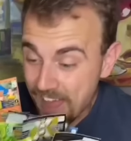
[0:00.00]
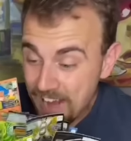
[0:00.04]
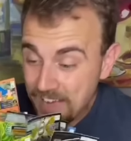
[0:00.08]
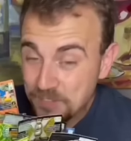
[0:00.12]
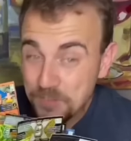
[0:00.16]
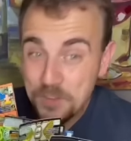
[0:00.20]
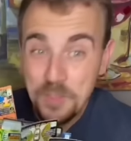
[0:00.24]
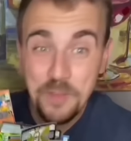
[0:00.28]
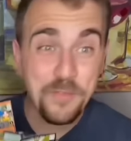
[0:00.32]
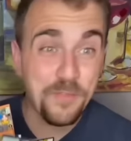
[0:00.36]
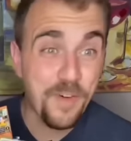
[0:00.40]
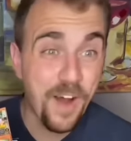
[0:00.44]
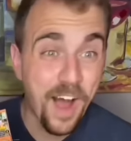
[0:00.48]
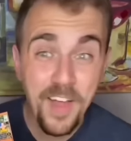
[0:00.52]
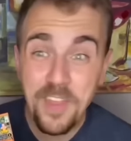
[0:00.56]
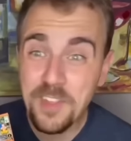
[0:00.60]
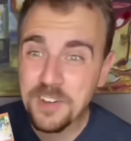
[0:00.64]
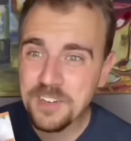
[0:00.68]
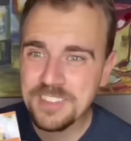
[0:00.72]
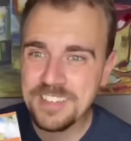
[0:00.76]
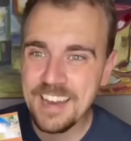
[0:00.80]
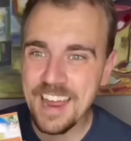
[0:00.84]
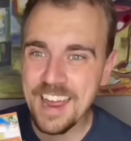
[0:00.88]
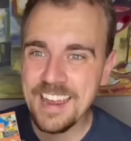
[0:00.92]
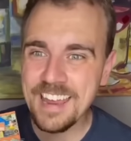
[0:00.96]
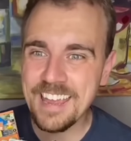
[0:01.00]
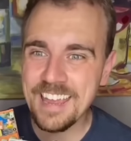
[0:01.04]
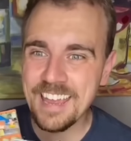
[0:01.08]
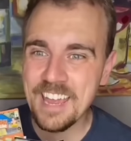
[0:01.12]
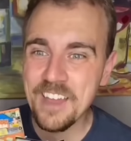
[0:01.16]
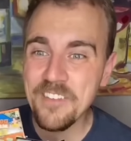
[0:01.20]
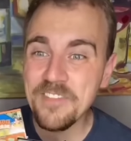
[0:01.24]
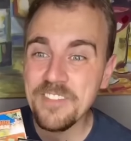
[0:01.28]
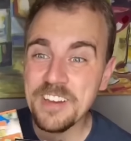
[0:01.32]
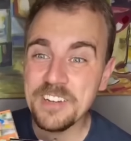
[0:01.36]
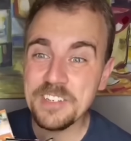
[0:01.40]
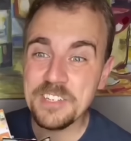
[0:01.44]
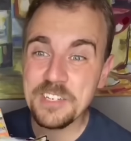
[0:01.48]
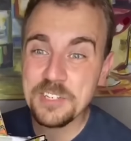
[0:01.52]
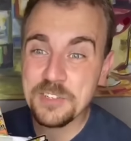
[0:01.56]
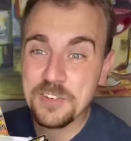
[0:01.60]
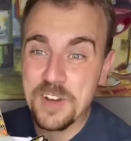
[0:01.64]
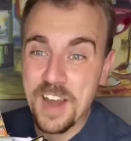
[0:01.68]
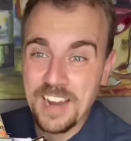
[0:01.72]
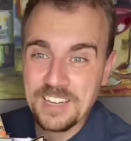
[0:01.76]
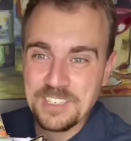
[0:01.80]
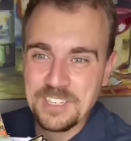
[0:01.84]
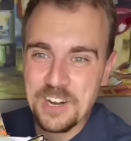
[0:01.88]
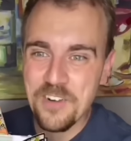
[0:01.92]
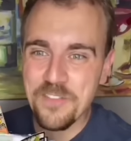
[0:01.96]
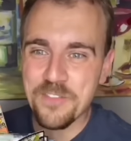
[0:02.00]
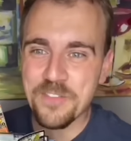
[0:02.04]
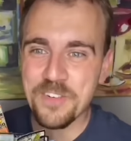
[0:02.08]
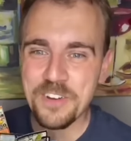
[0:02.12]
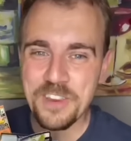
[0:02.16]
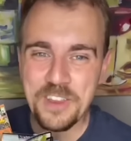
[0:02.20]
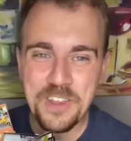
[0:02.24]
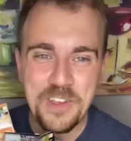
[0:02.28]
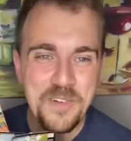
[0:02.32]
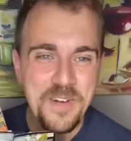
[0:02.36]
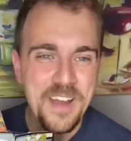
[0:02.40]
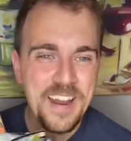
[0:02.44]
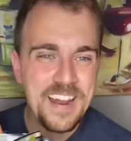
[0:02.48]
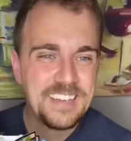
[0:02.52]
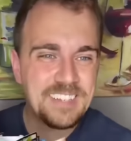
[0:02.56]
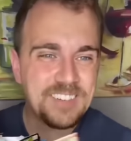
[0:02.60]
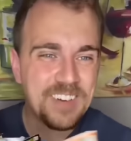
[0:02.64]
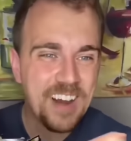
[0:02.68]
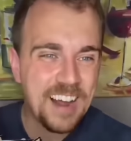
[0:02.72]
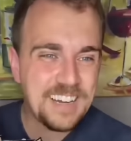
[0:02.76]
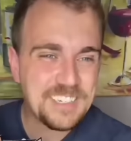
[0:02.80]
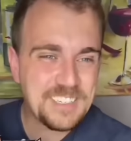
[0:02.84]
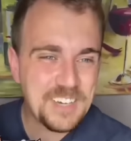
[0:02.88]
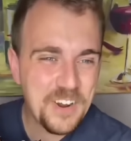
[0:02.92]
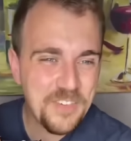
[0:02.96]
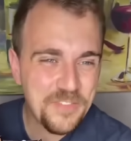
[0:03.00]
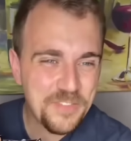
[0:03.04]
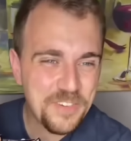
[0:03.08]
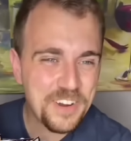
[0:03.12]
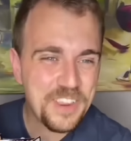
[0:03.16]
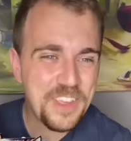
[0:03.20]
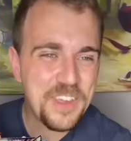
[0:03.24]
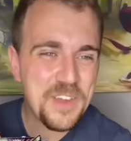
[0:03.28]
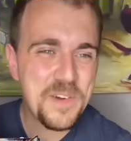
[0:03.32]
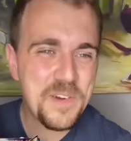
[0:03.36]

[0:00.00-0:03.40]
for the Father's Day gift! Here's a scratch-off for you and a scratch-off for you!